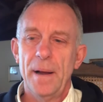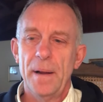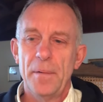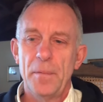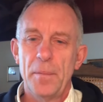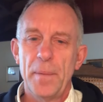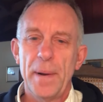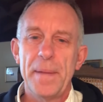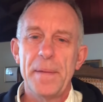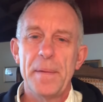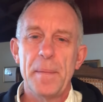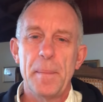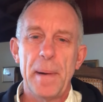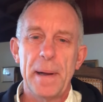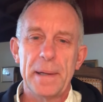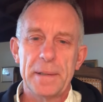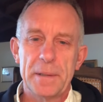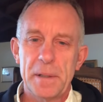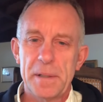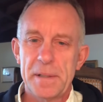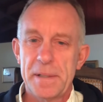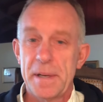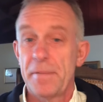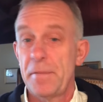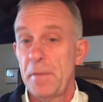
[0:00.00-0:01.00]
read about
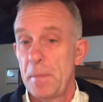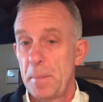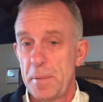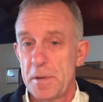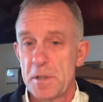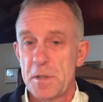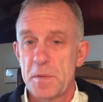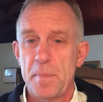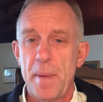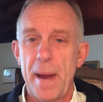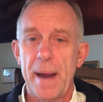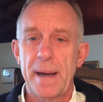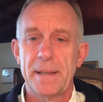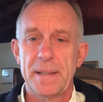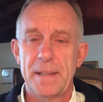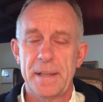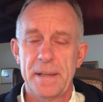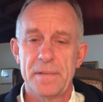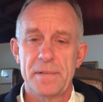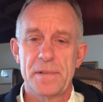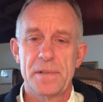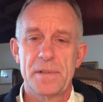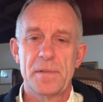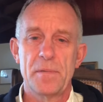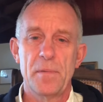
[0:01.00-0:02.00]
the different
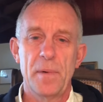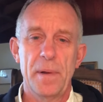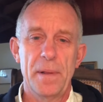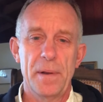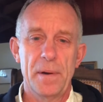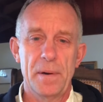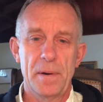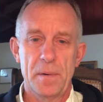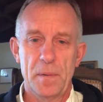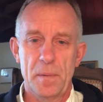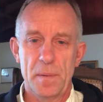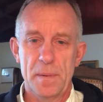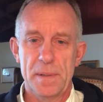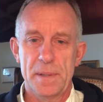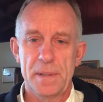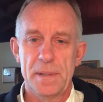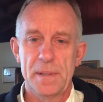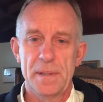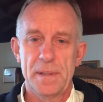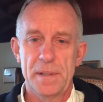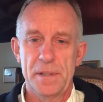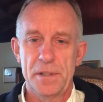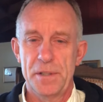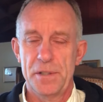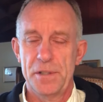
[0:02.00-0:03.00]
perspectives, whether it was
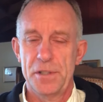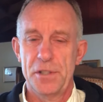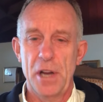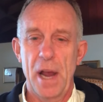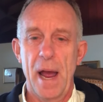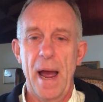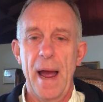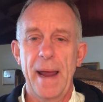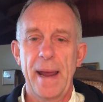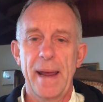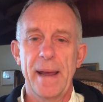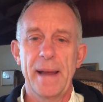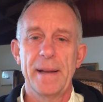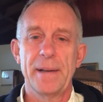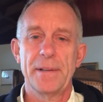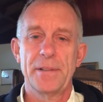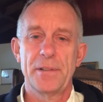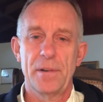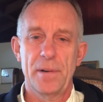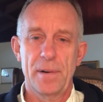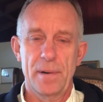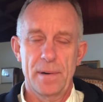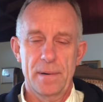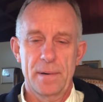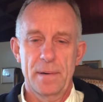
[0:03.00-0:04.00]
the giant
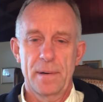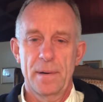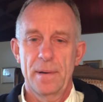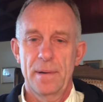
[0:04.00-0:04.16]
or